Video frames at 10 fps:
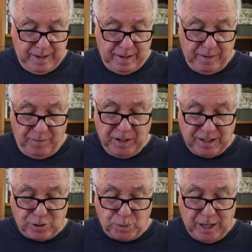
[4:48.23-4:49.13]
And I think
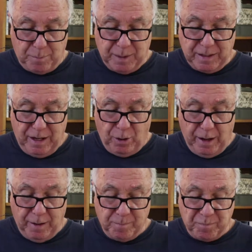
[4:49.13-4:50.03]
that's what's happening now.
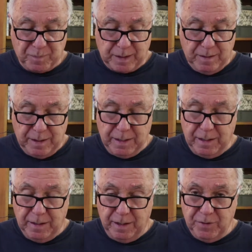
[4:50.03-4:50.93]
And
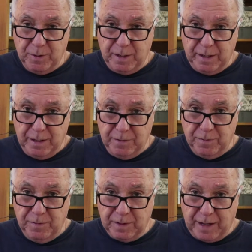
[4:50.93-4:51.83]

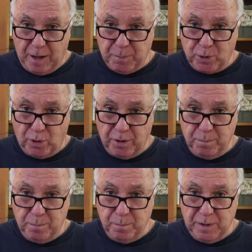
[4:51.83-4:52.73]
in Capricorn,